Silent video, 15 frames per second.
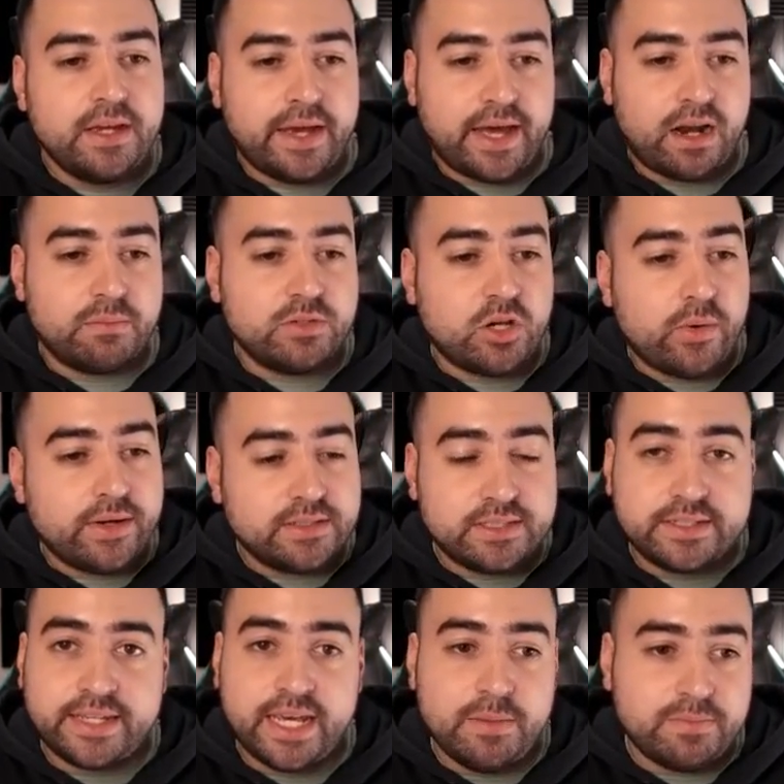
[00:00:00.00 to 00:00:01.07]
and I'm going
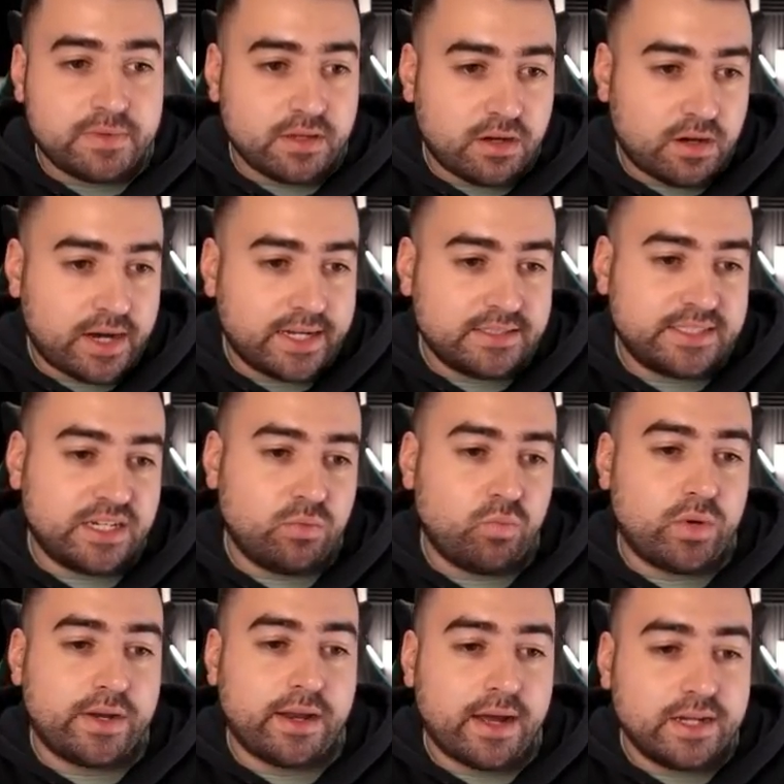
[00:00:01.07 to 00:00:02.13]
to keep the height at
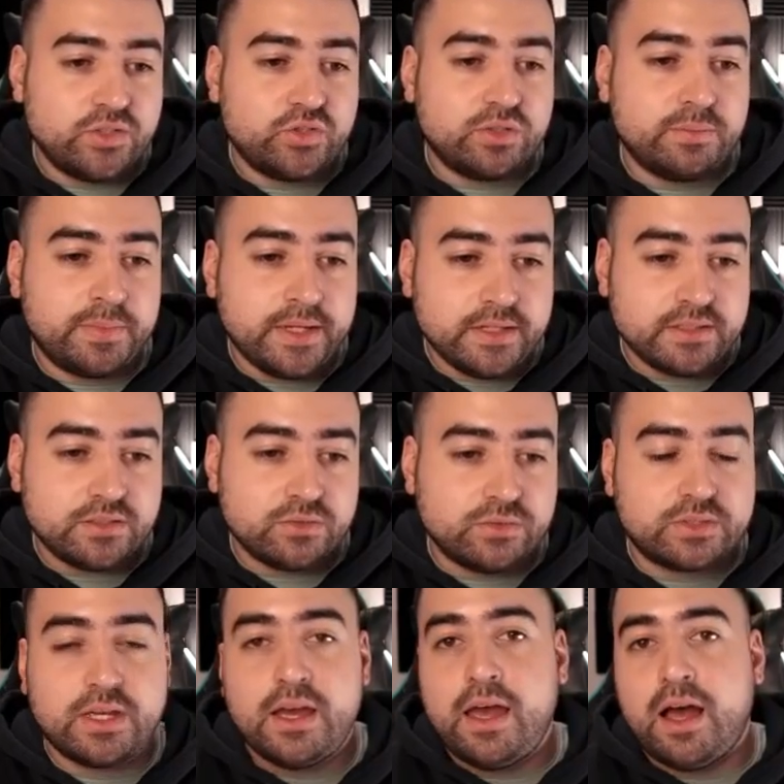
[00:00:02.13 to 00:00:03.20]
100
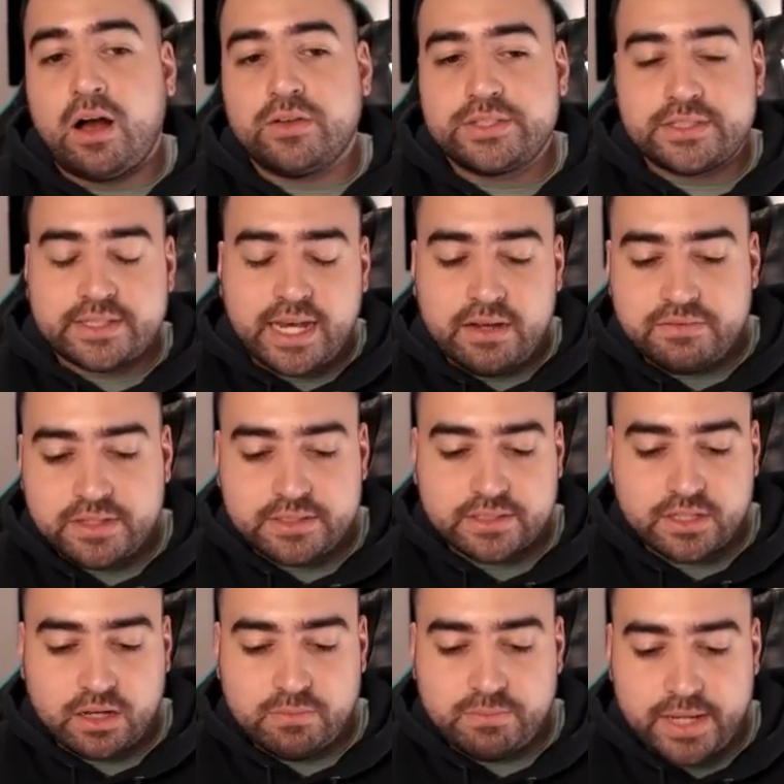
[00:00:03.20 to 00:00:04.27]
pixels. I'll save this,
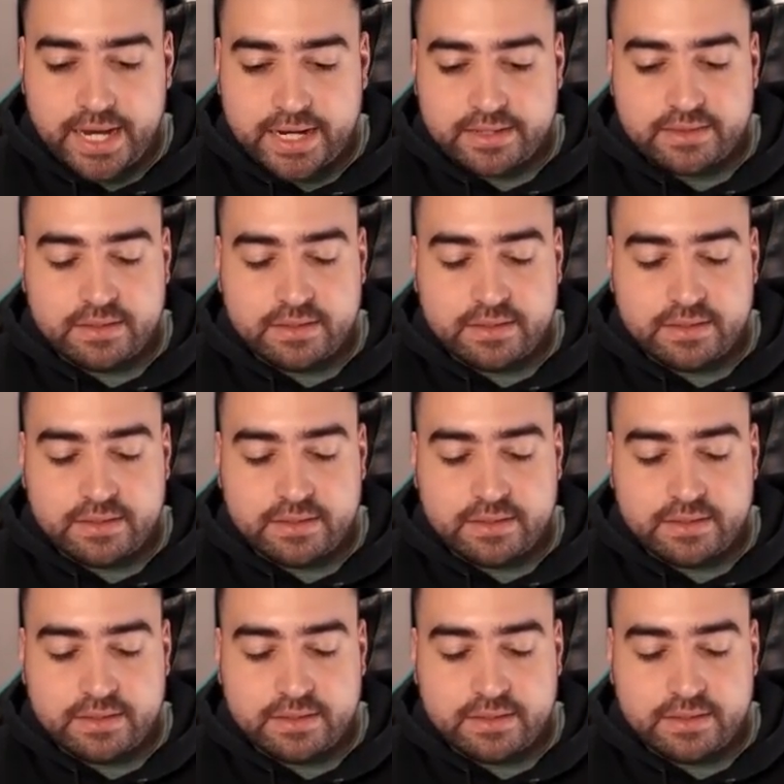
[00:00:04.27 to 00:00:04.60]
go back